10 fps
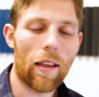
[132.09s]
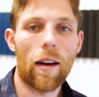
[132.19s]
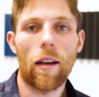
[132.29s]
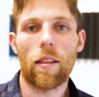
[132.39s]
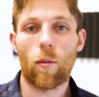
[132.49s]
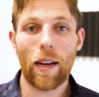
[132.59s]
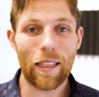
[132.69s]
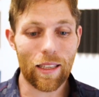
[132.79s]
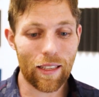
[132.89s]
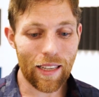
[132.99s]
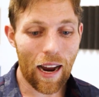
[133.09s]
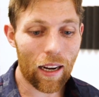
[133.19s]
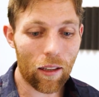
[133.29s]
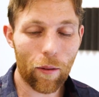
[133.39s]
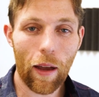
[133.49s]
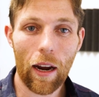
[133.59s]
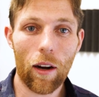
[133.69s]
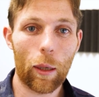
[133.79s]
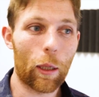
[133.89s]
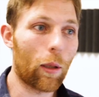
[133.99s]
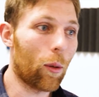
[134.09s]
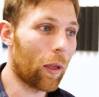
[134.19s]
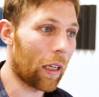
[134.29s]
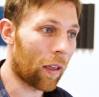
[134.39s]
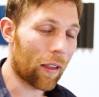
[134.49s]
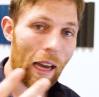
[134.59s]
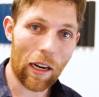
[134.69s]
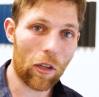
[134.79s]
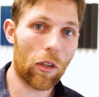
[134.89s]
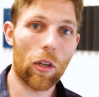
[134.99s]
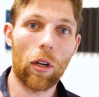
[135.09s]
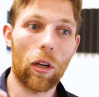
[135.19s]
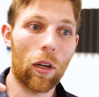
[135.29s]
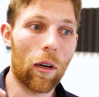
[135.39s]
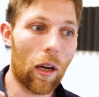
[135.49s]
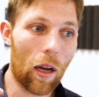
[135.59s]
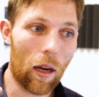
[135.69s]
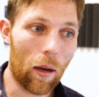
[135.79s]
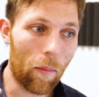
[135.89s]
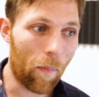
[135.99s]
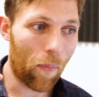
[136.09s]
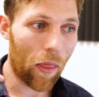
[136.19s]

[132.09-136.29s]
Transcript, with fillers: uh, the right style of hair, including texture, uh,